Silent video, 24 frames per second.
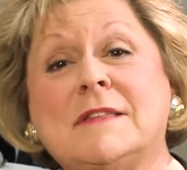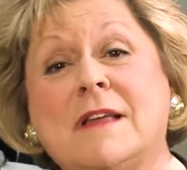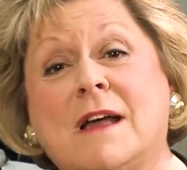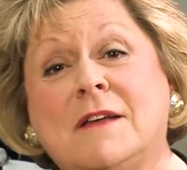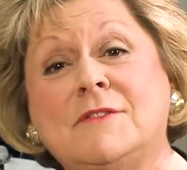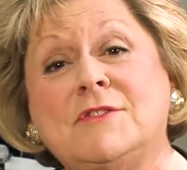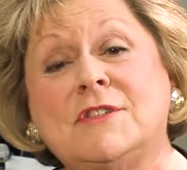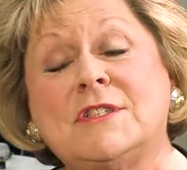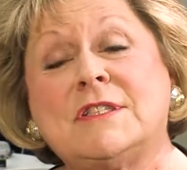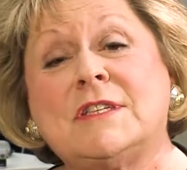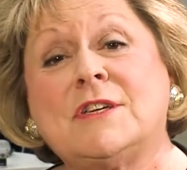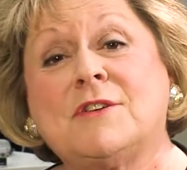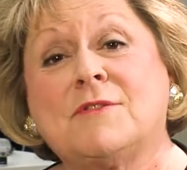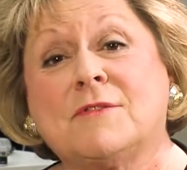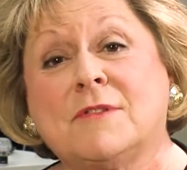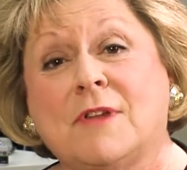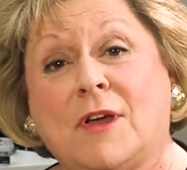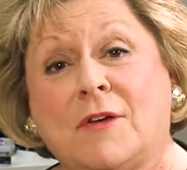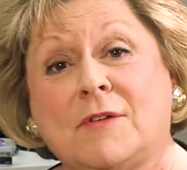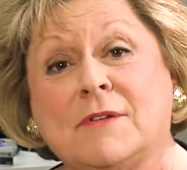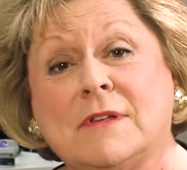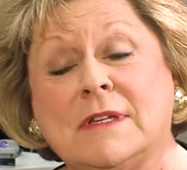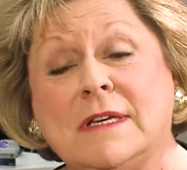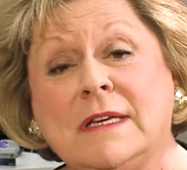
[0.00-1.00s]
not just here
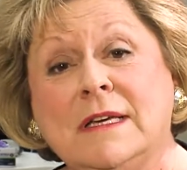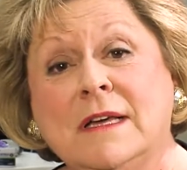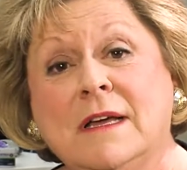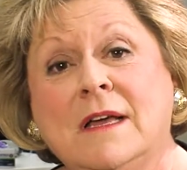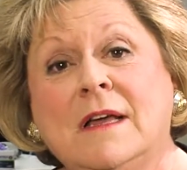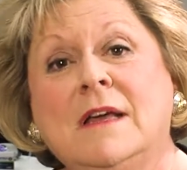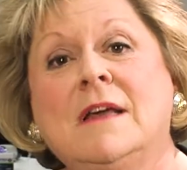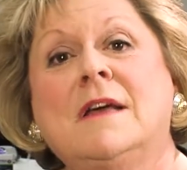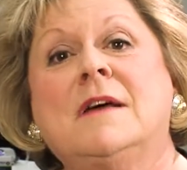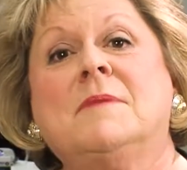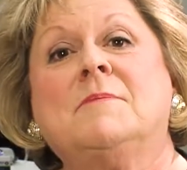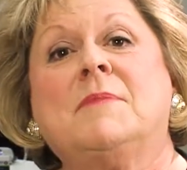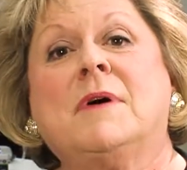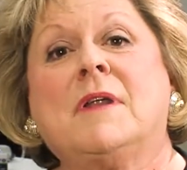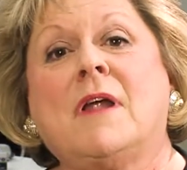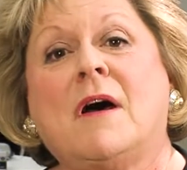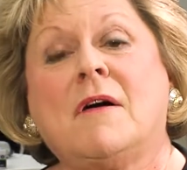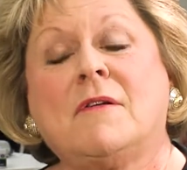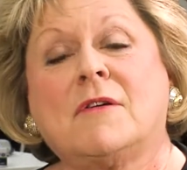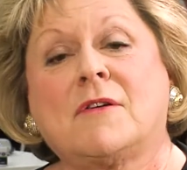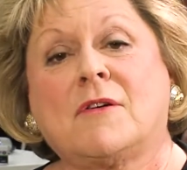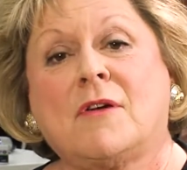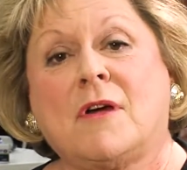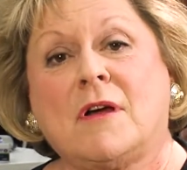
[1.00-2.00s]
locally, but
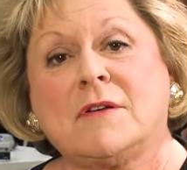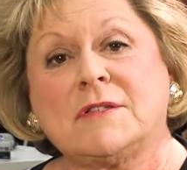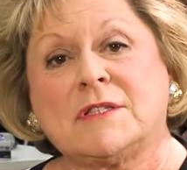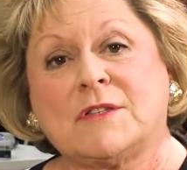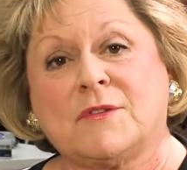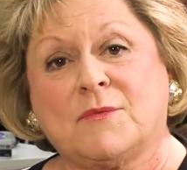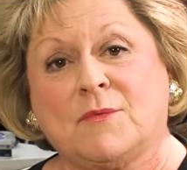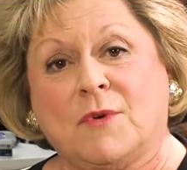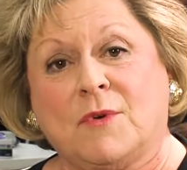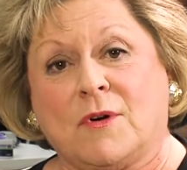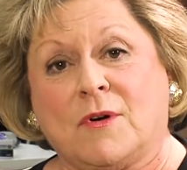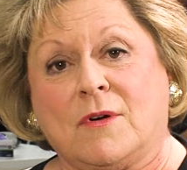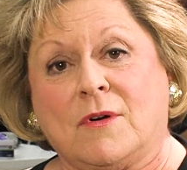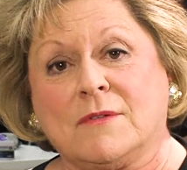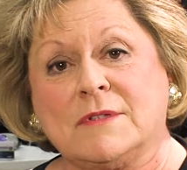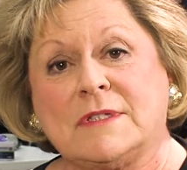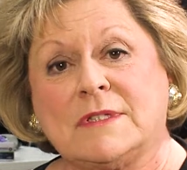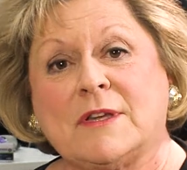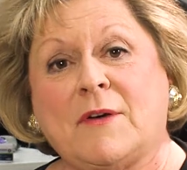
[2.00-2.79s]
all across the world.